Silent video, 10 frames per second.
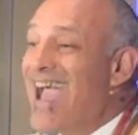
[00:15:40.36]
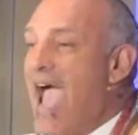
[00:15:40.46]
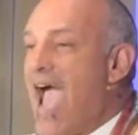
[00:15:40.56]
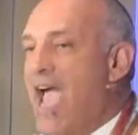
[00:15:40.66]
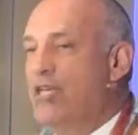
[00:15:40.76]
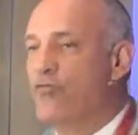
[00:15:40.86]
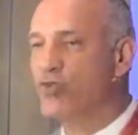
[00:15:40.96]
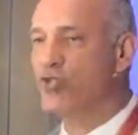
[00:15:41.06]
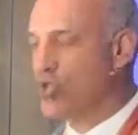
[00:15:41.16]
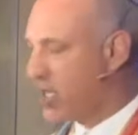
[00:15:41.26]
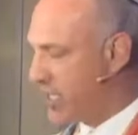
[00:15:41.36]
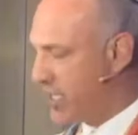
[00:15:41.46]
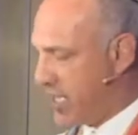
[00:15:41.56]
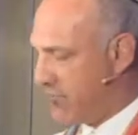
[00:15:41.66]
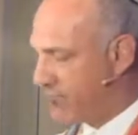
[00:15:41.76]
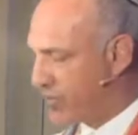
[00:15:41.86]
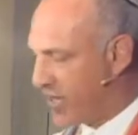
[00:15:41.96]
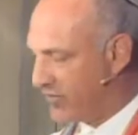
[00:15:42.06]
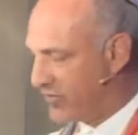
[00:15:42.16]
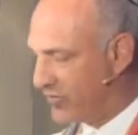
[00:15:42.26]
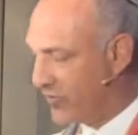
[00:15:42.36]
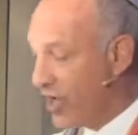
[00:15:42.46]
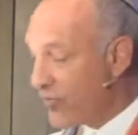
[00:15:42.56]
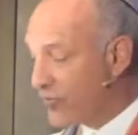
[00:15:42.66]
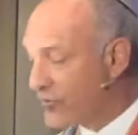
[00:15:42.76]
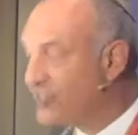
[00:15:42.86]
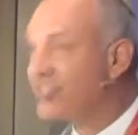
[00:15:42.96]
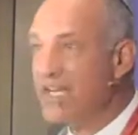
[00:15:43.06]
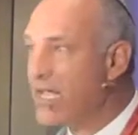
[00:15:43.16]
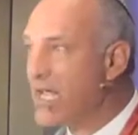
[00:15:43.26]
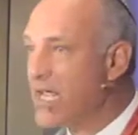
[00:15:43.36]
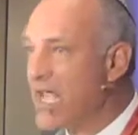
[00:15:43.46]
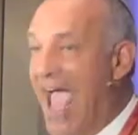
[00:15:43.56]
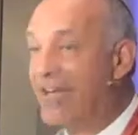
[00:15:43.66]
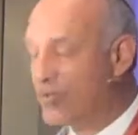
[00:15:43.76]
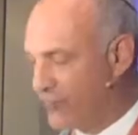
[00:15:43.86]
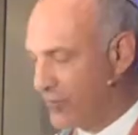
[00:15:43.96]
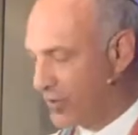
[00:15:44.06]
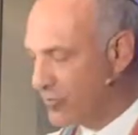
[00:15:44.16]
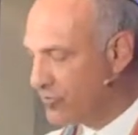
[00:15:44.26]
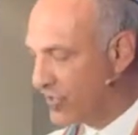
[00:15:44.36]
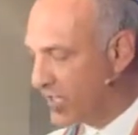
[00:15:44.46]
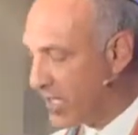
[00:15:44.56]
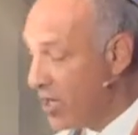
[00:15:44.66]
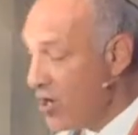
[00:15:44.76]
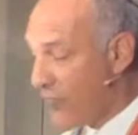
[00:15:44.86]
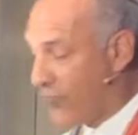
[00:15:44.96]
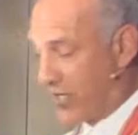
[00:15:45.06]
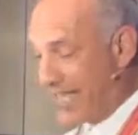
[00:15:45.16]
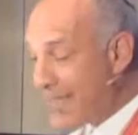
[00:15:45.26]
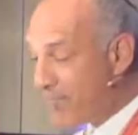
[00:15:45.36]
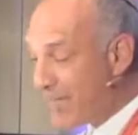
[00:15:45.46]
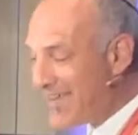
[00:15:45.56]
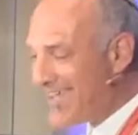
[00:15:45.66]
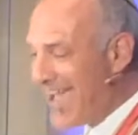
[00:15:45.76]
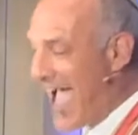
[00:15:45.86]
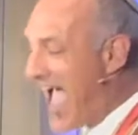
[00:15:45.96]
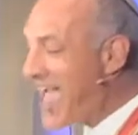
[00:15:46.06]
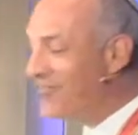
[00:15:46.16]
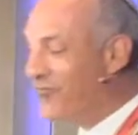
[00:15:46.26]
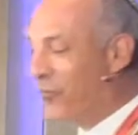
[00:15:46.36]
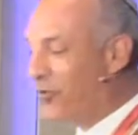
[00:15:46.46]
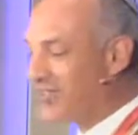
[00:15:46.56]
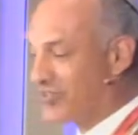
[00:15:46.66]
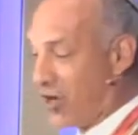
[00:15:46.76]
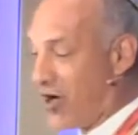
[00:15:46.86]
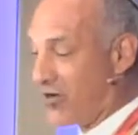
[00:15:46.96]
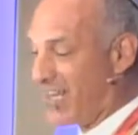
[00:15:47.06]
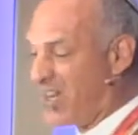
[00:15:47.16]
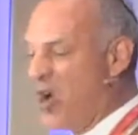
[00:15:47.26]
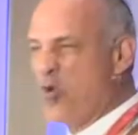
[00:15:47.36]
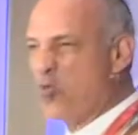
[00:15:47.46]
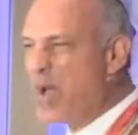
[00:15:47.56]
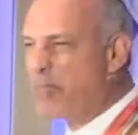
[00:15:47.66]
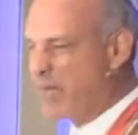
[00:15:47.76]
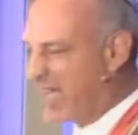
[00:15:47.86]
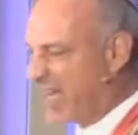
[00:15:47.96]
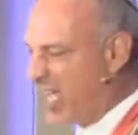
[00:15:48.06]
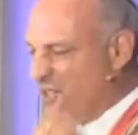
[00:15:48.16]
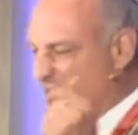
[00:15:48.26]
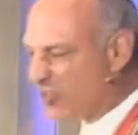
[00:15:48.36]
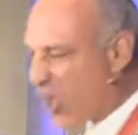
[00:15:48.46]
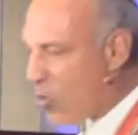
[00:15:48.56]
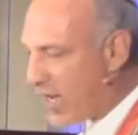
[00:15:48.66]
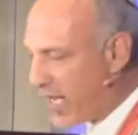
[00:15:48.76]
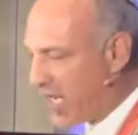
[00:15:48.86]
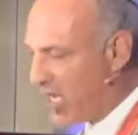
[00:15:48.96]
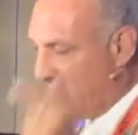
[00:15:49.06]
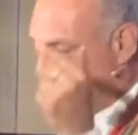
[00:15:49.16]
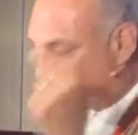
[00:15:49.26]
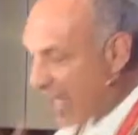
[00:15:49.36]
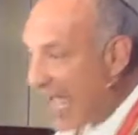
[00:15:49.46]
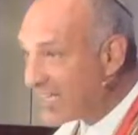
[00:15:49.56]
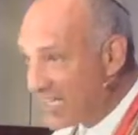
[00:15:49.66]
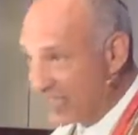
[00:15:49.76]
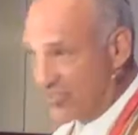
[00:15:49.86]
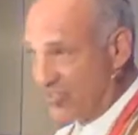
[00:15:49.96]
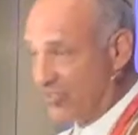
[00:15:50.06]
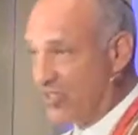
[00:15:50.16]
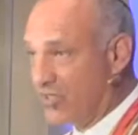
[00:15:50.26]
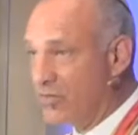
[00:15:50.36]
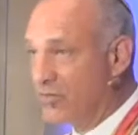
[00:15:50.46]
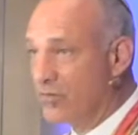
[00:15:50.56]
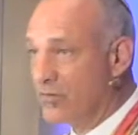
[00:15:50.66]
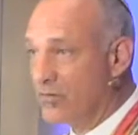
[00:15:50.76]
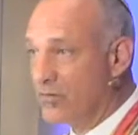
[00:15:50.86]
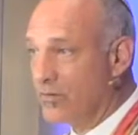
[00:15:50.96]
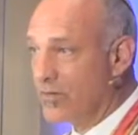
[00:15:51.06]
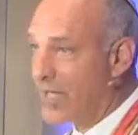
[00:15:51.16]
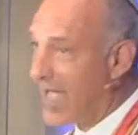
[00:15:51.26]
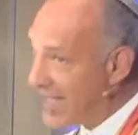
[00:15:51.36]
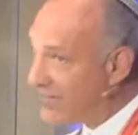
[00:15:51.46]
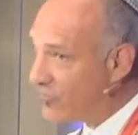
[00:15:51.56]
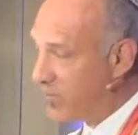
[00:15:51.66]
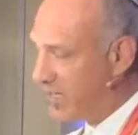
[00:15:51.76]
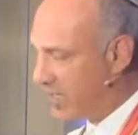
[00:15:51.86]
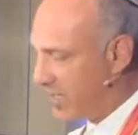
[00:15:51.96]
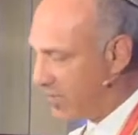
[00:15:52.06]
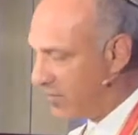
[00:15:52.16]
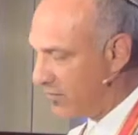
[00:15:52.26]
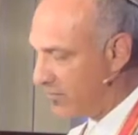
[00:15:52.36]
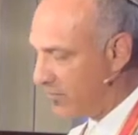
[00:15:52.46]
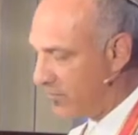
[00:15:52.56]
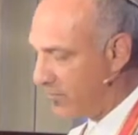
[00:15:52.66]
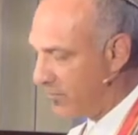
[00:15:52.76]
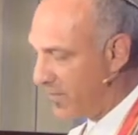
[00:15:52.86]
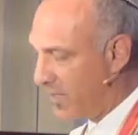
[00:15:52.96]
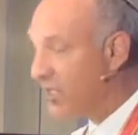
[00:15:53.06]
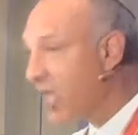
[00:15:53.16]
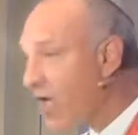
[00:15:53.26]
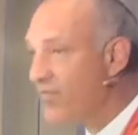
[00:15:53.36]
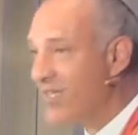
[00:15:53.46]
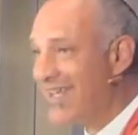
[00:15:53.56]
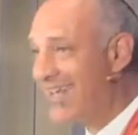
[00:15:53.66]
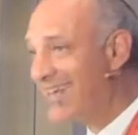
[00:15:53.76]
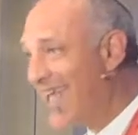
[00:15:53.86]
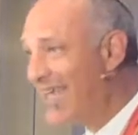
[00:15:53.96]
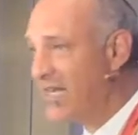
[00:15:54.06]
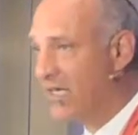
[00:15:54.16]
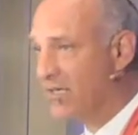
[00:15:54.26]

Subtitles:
and for shunning embraces, for seeking and for losing, for keeping and for discarding, ripping, sewing, silence and speaking, loving and hating,